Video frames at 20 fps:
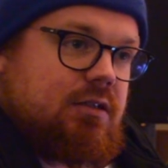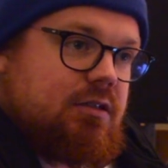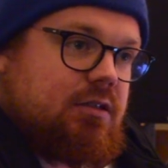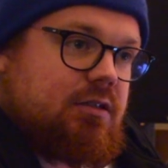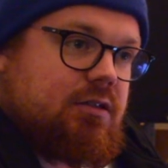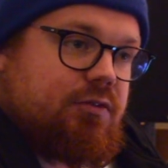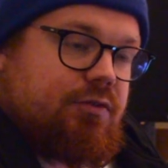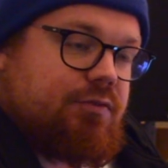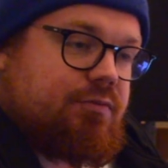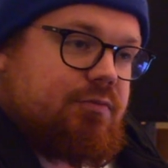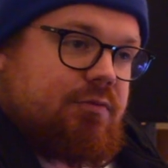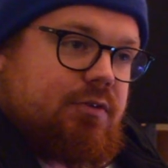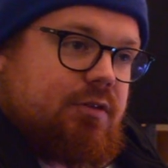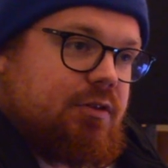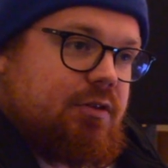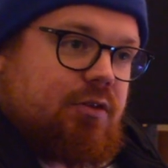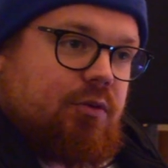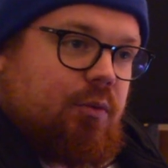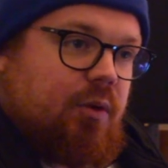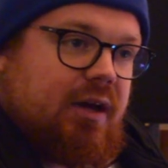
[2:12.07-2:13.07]

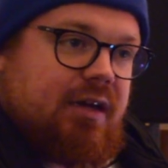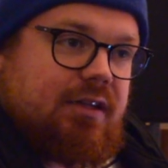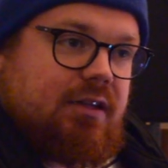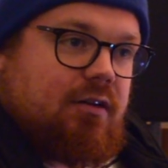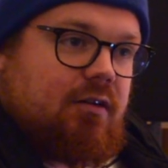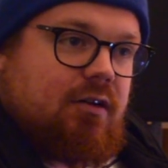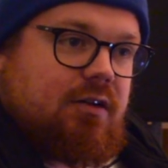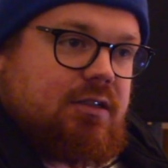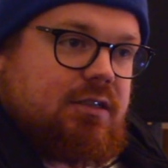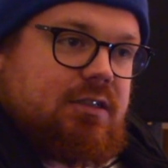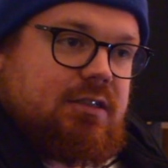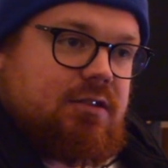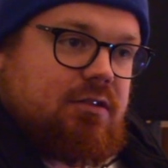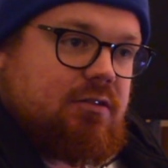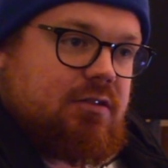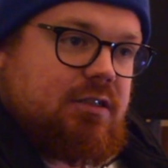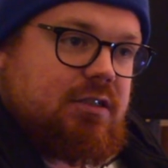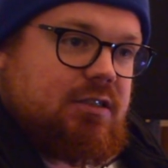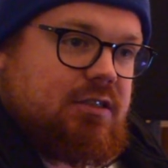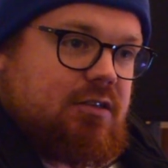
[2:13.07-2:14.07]
the way that I did
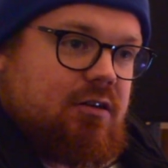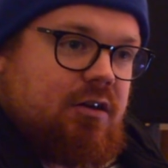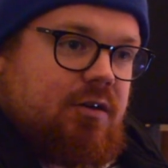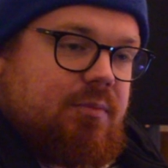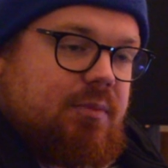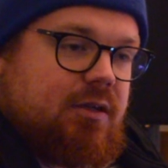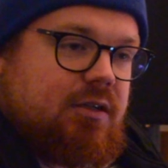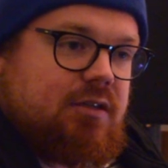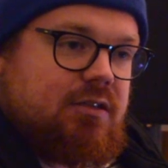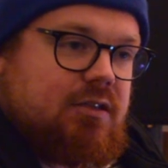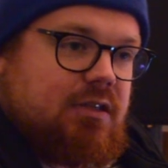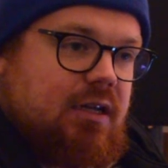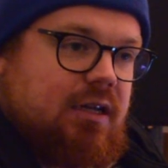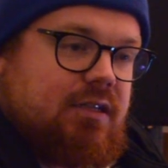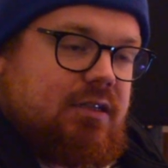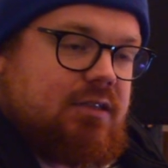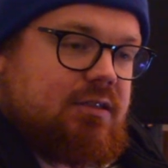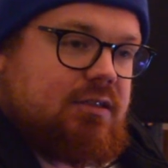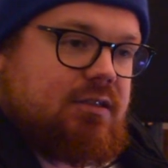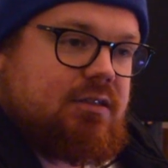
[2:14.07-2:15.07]
on this time,
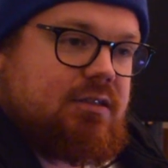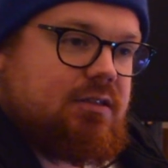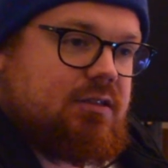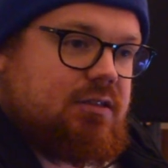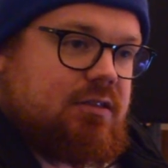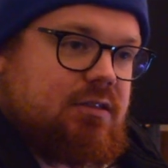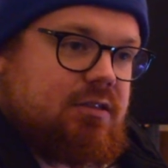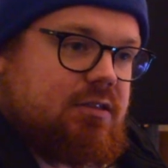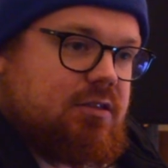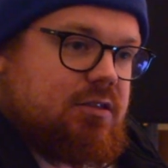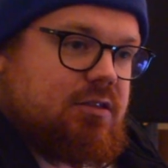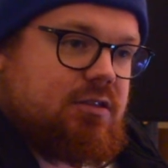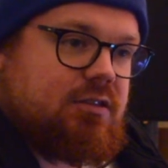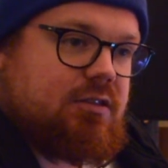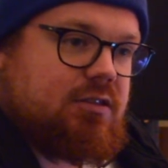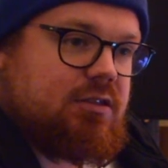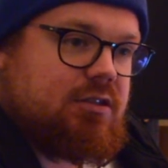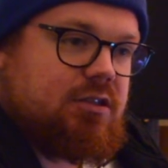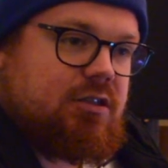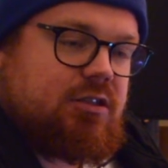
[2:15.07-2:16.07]
and
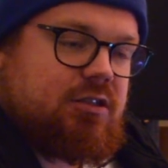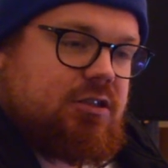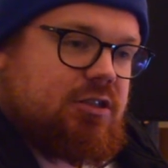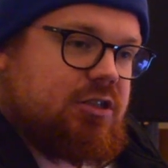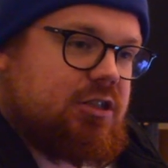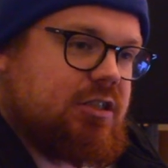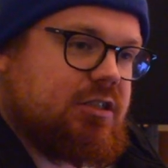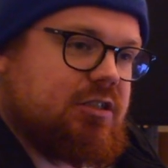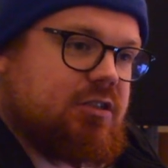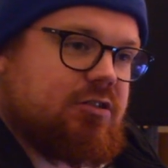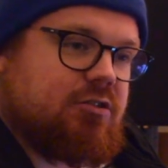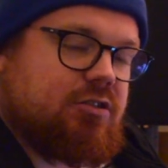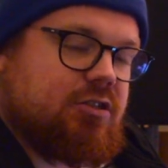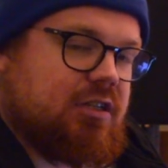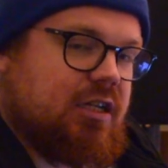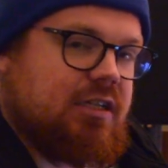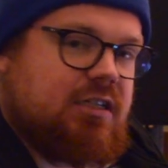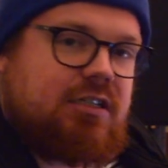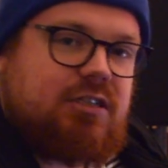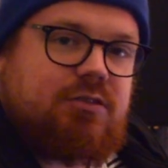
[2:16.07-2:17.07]
just Jesus,
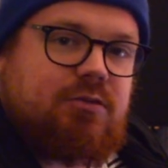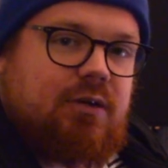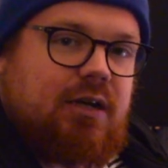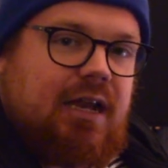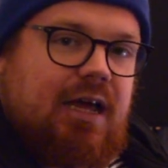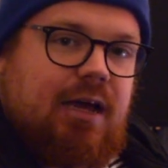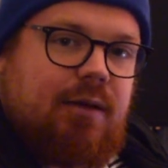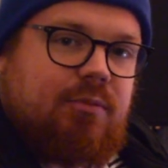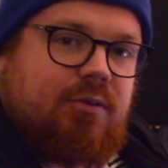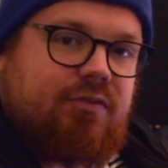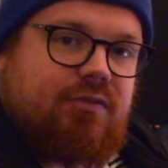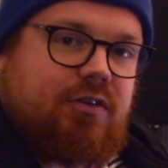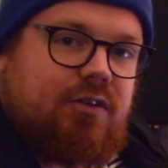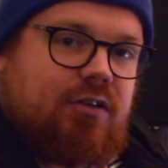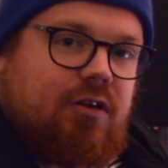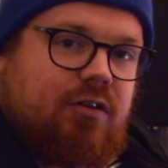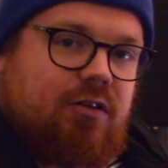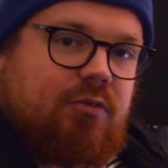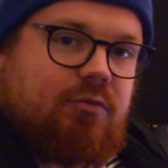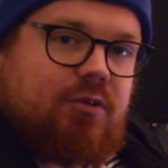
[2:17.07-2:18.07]
send it to a lab if you
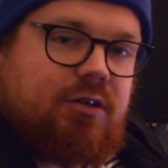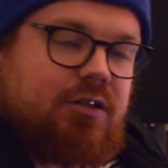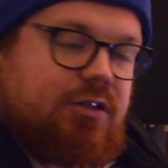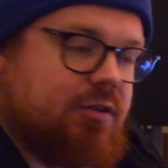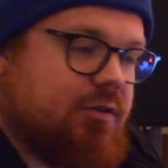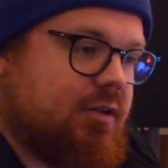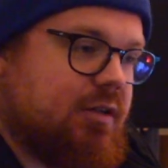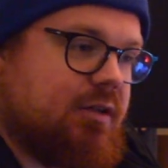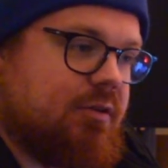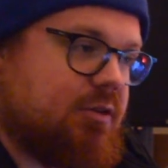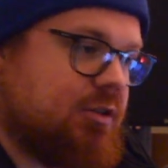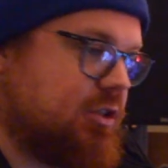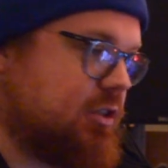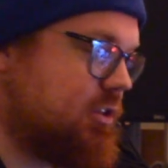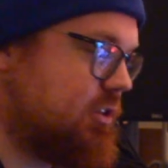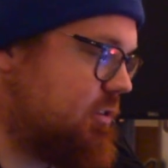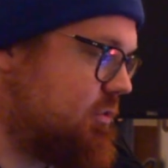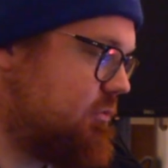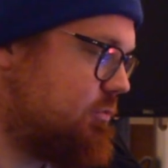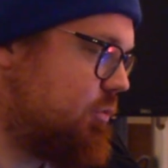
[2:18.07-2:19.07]
don't know what you're doing, which
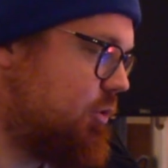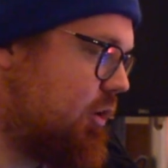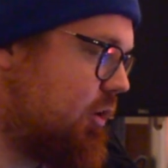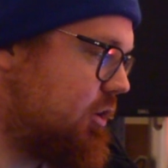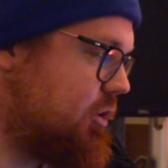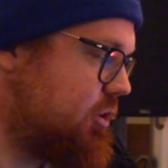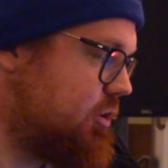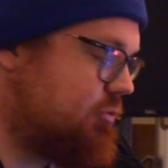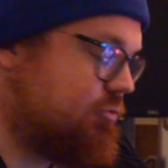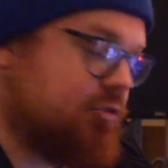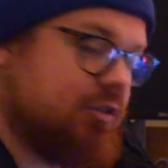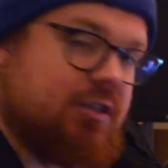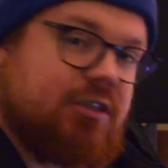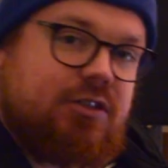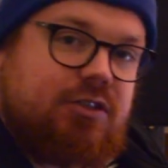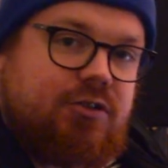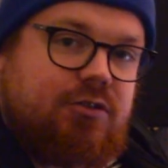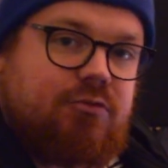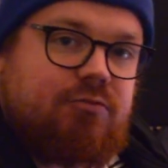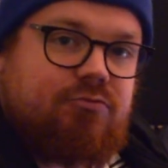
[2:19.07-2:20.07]
is what I should really
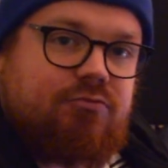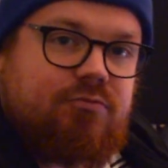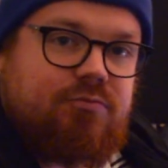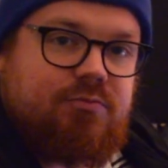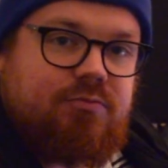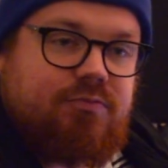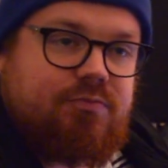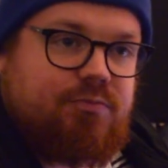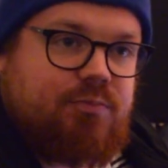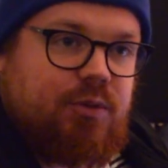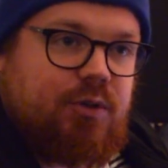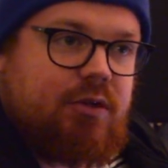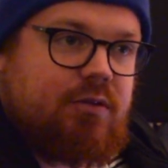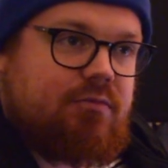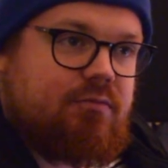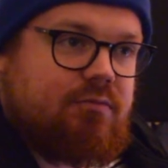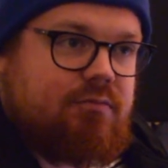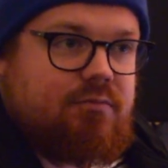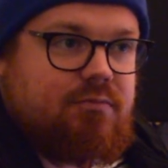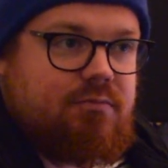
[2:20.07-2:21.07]
do,
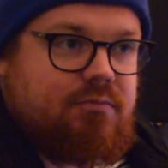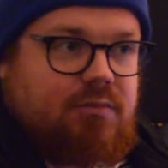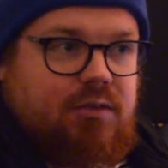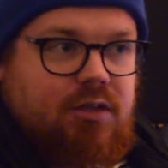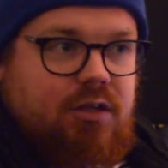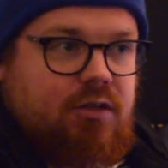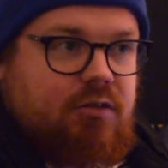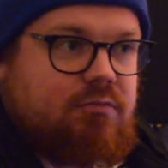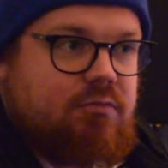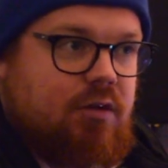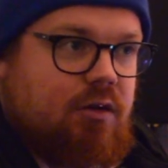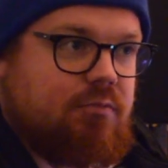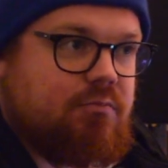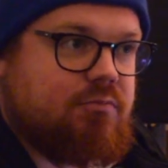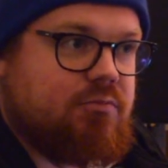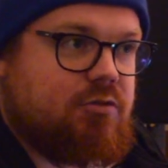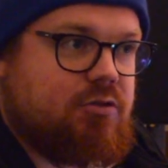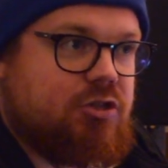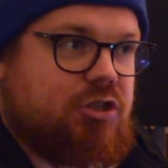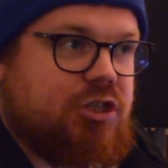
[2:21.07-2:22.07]
but you know, I'm
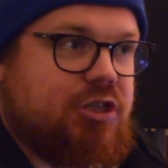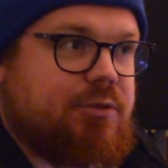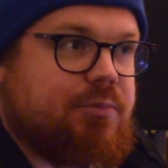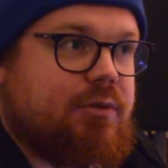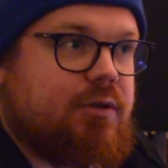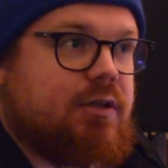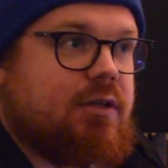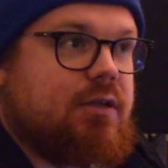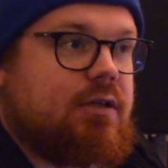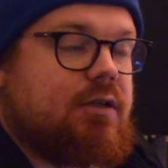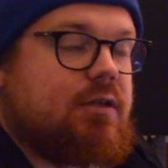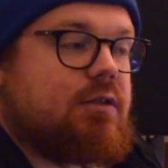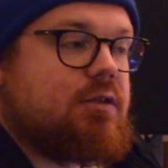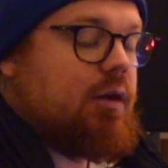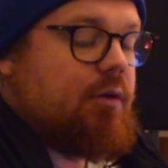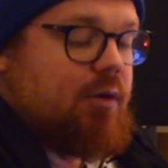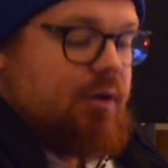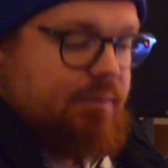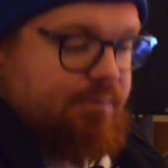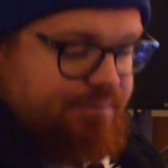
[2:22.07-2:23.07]
cheap.
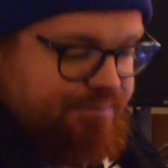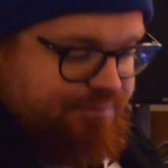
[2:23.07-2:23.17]
Anyway,